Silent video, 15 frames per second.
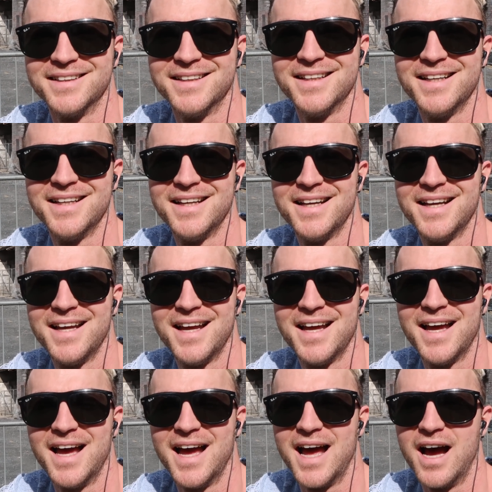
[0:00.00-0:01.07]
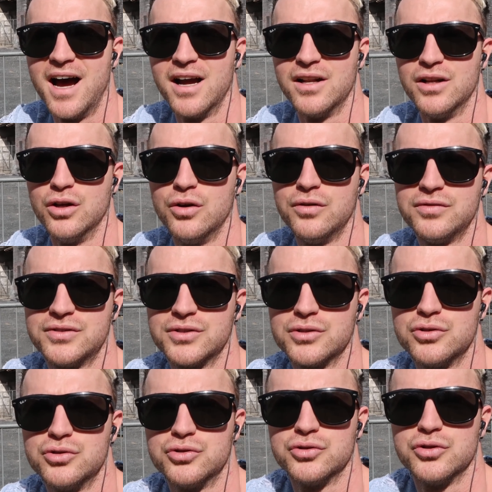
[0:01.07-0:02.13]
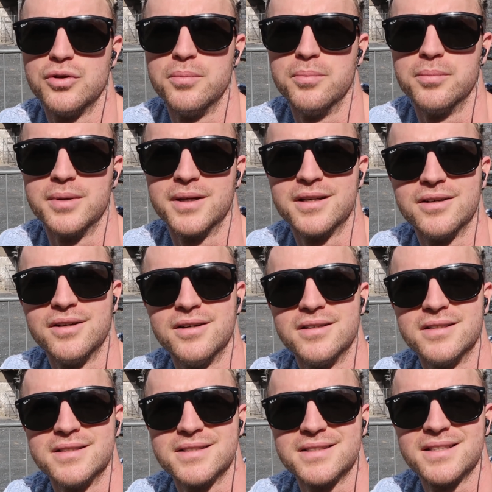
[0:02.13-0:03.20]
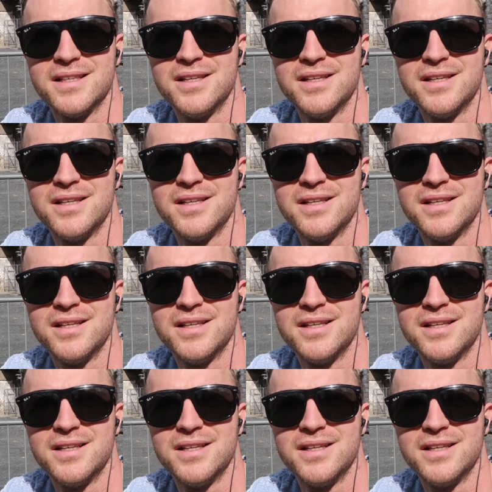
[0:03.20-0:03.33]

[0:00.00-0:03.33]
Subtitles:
I love Dundrum because